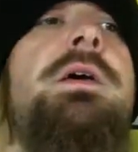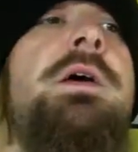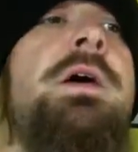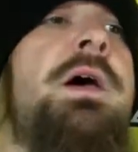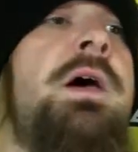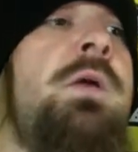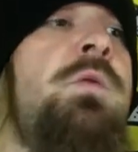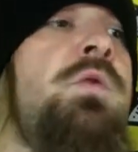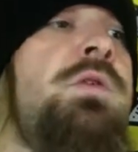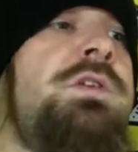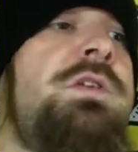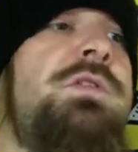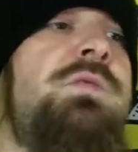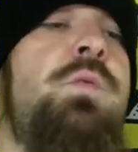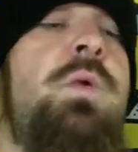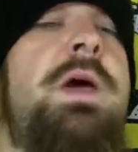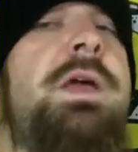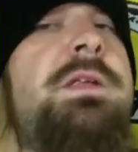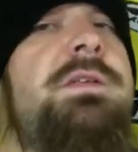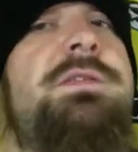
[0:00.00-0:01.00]
We'll
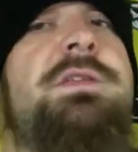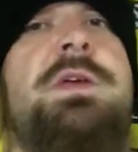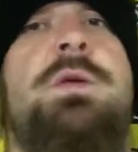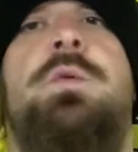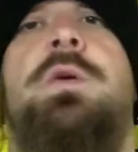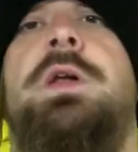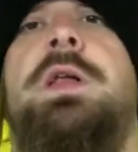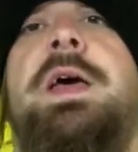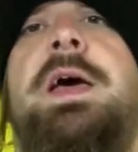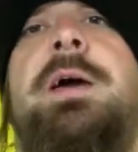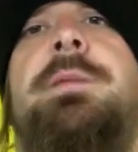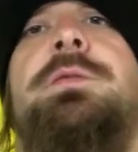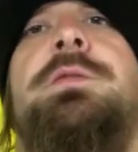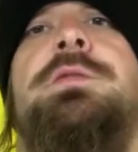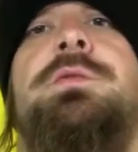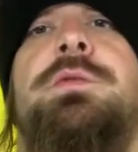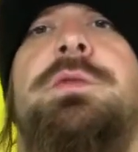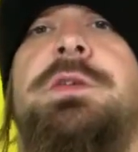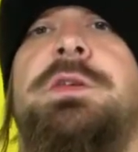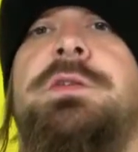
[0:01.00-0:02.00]
just wait and see what
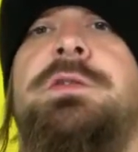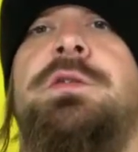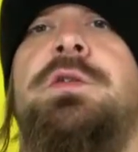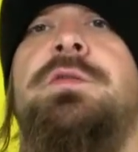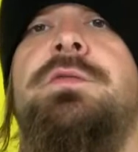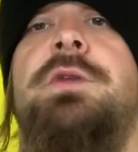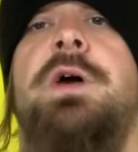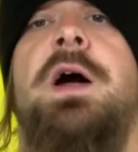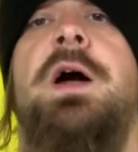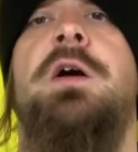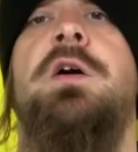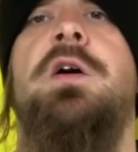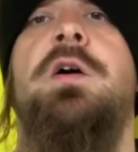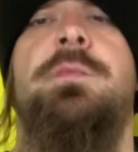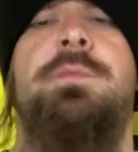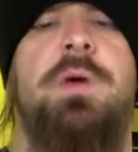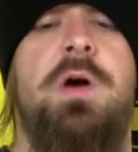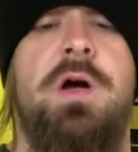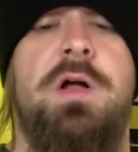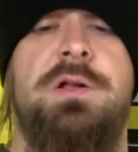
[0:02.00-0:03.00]
happens with this new
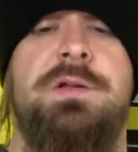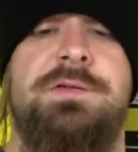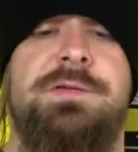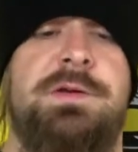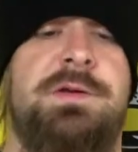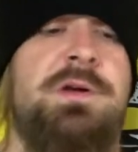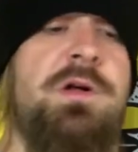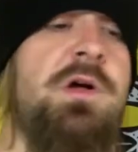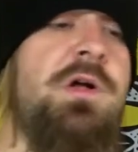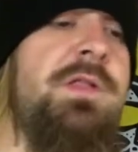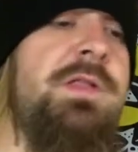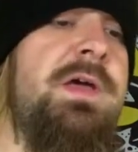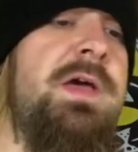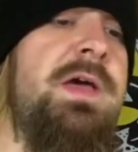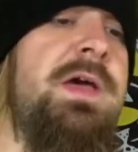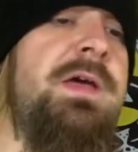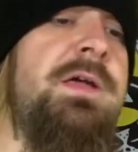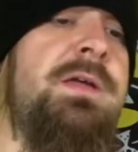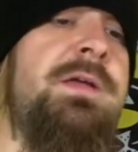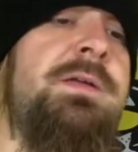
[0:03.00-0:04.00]
firearm policy and all
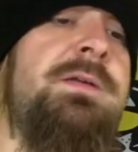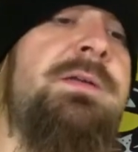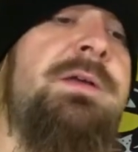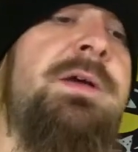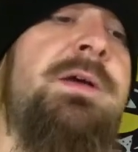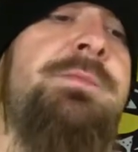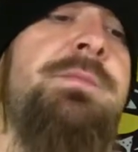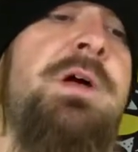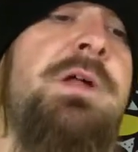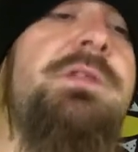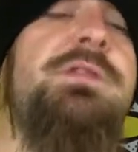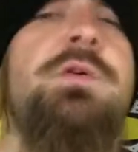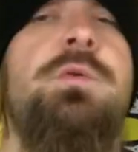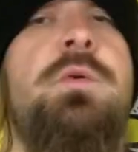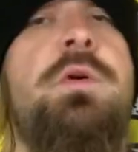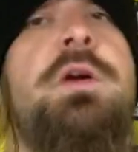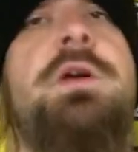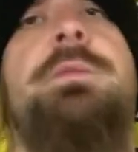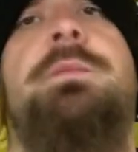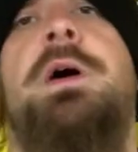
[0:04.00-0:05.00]
that. And I'm not too
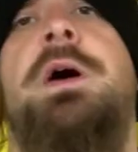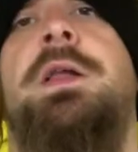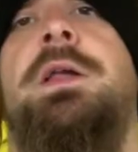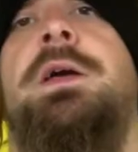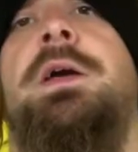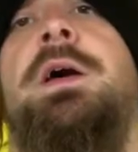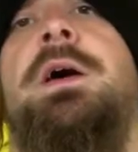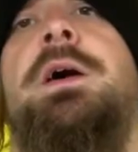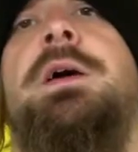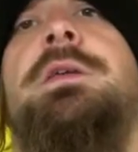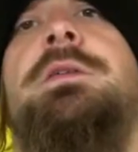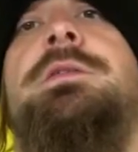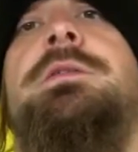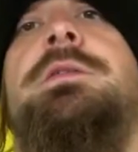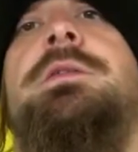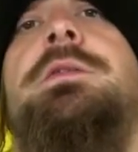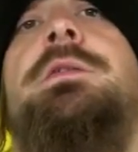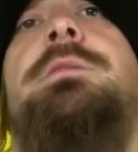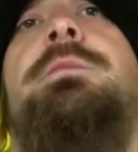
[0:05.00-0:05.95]
worried about it, guys.